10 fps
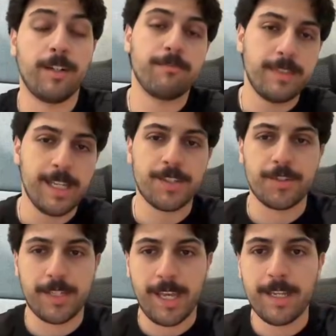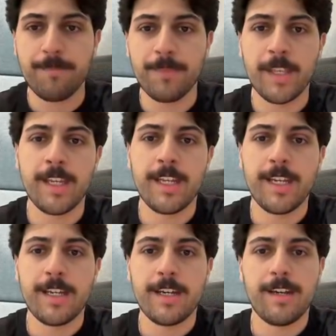yesterday,
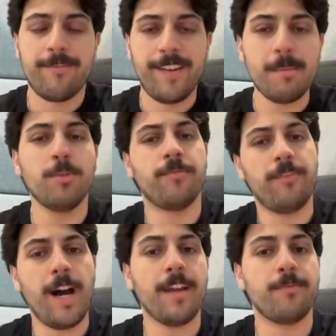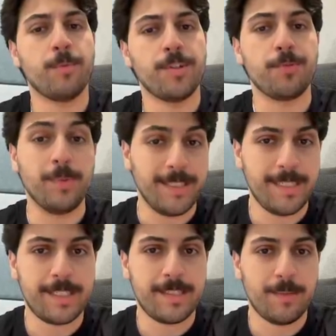Fable 5 was
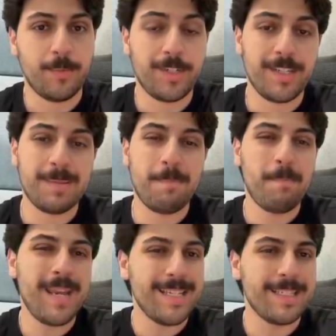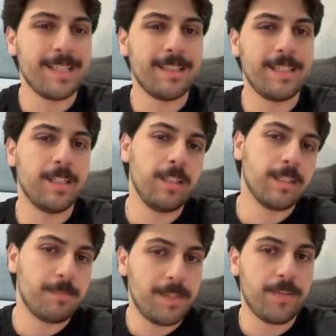released, which is basically
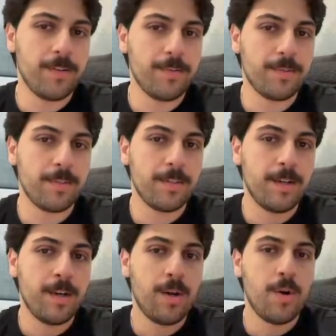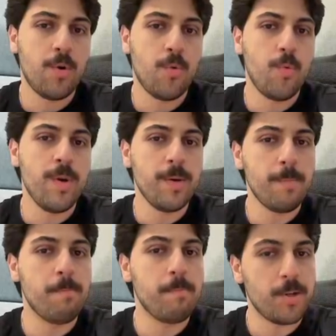Claude Mythos with a
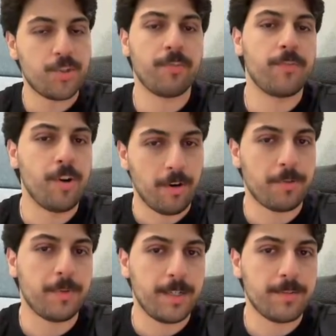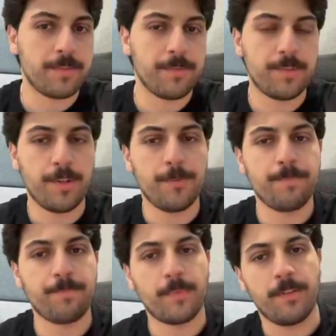bunch of guardrails. So
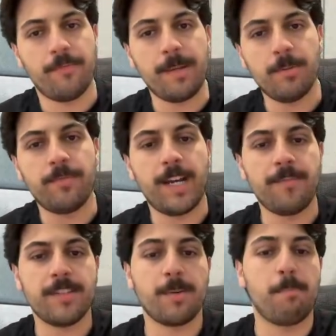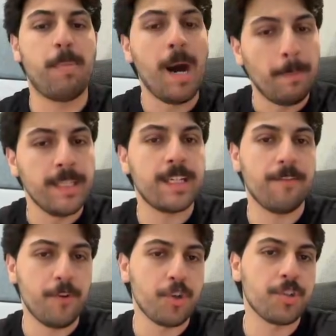Fable 5 is a public
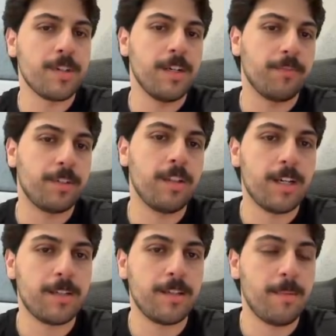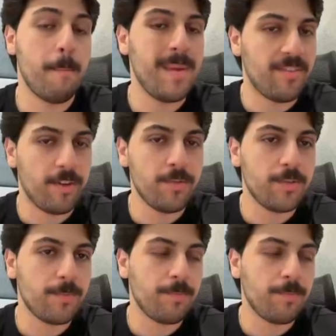version of Claude Mythos,